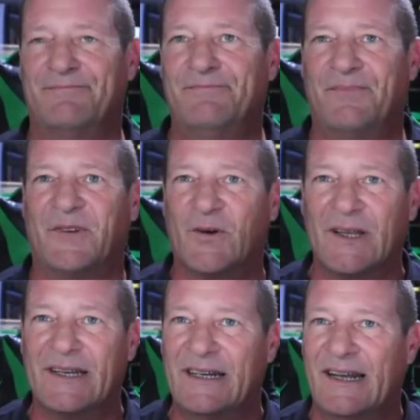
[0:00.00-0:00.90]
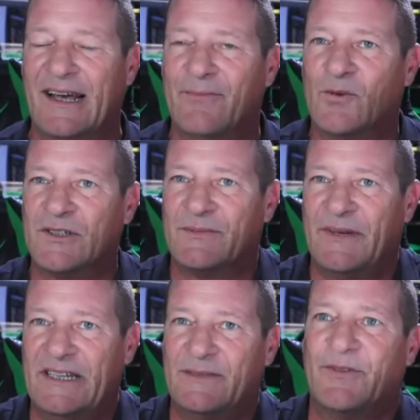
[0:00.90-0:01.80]
I really need to have more
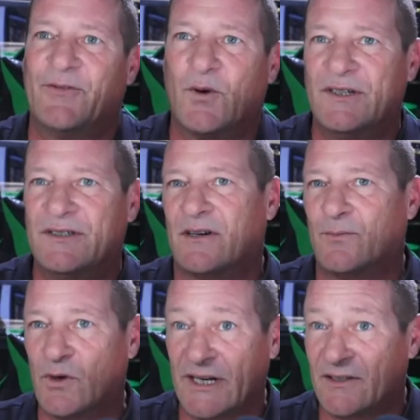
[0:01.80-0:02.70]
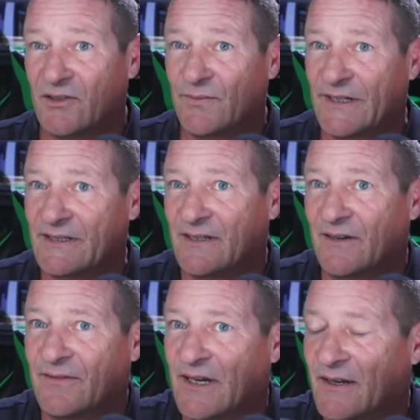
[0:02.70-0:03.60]
space before I start bringing too much
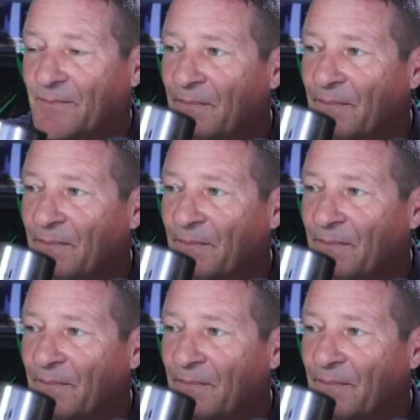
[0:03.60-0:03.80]
stuff on.